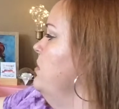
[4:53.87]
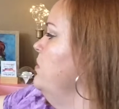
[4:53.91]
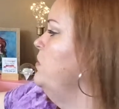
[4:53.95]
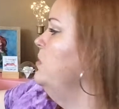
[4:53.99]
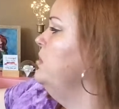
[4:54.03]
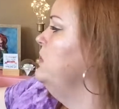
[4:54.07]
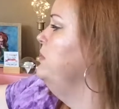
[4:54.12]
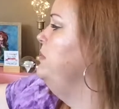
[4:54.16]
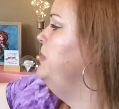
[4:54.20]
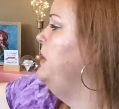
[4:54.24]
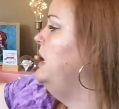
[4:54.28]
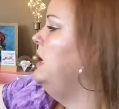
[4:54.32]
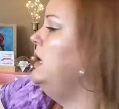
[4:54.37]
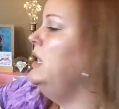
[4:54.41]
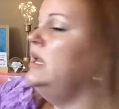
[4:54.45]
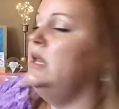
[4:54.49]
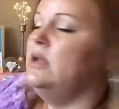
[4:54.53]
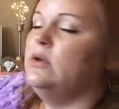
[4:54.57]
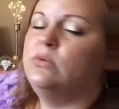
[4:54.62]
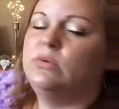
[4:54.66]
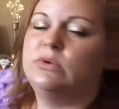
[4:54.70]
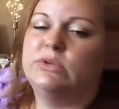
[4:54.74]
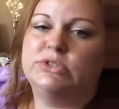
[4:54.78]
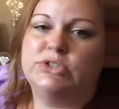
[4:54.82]
will be
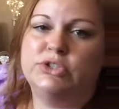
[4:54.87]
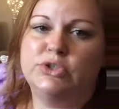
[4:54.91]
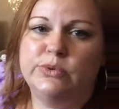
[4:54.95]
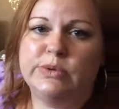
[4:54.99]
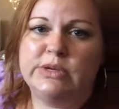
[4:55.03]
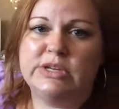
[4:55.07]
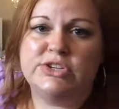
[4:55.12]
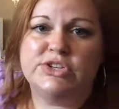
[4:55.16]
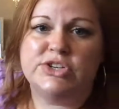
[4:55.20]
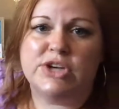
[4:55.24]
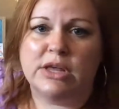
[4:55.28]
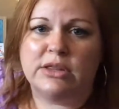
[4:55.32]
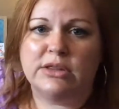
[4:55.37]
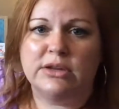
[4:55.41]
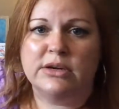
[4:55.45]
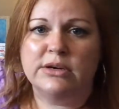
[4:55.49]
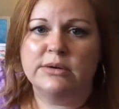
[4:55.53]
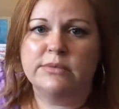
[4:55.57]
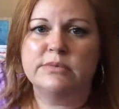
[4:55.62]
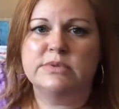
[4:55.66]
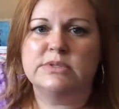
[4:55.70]
equal to each other.